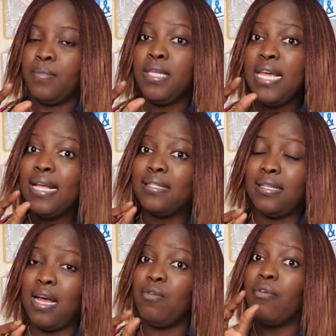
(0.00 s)

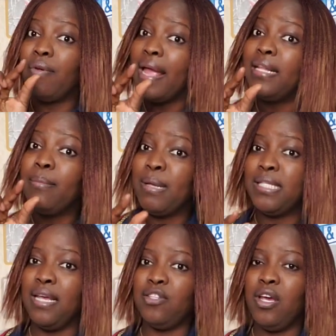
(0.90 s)
Yes, Anorld liked the
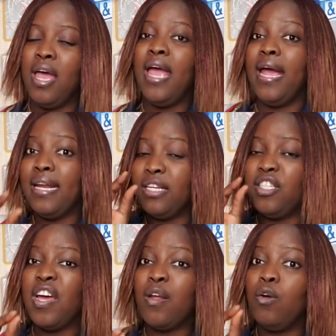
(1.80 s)
message. And then
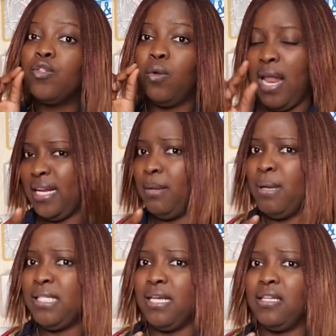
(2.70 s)
Jerry also liked the
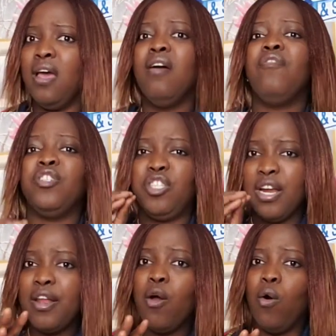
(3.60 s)
message. For
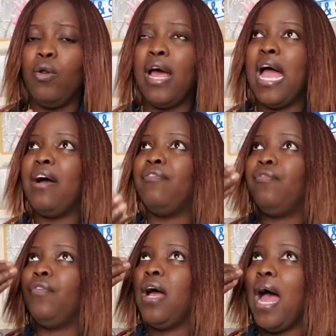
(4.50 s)
Jerry own, I have
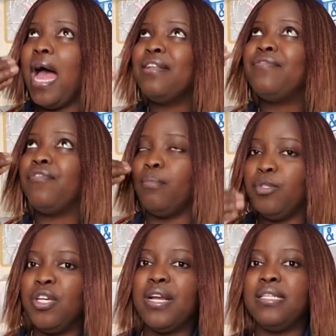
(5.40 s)
heard
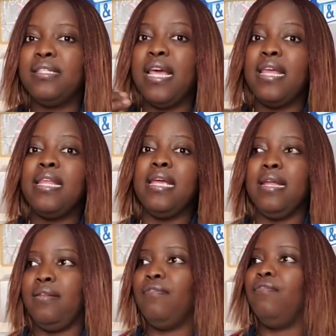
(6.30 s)
from Jerry saying
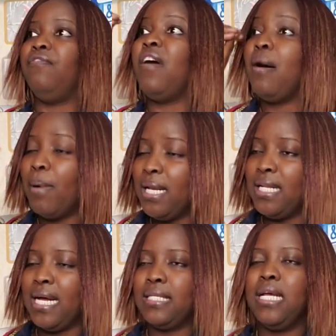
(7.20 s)
it
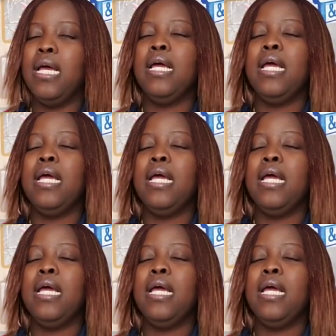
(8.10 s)
verbally that